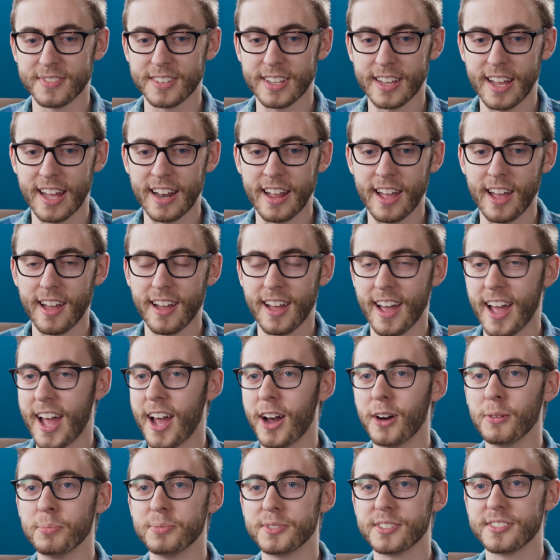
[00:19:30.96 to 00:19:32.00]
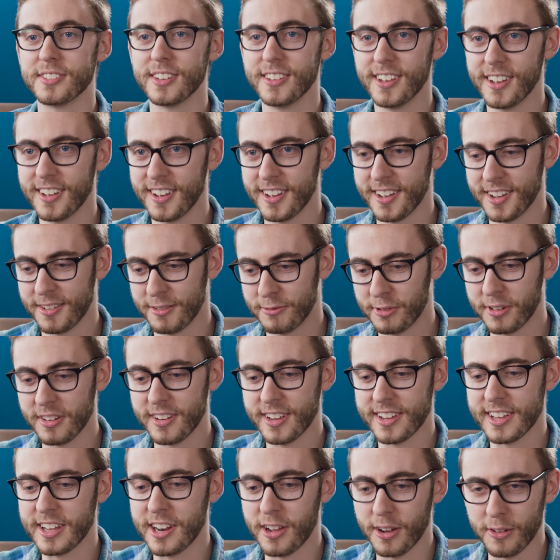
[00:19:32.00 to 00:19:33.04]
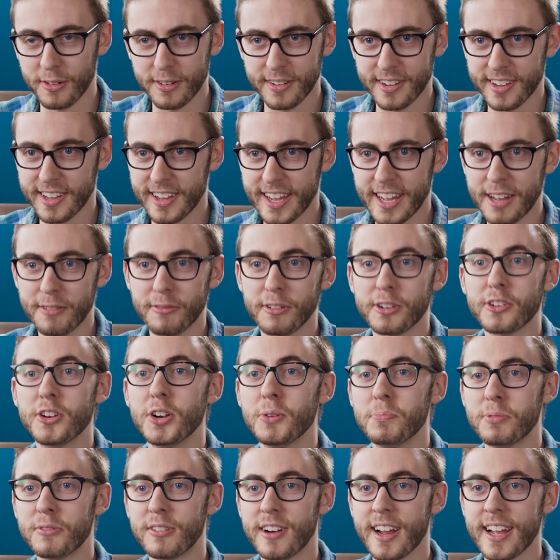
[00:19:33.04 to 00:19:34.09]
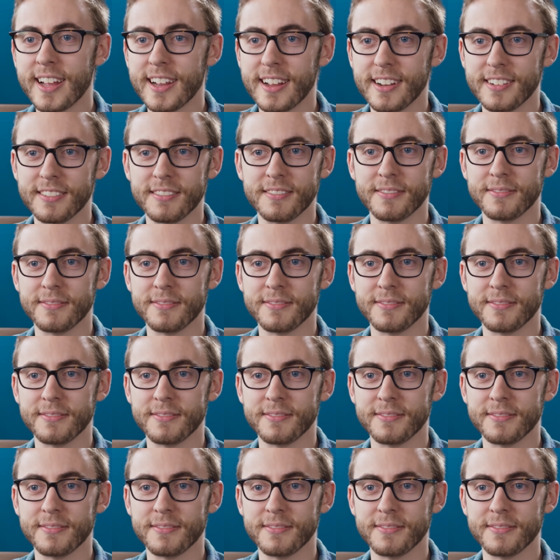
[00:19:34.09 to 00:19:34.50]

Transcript: kind of helps, you know, it recuperate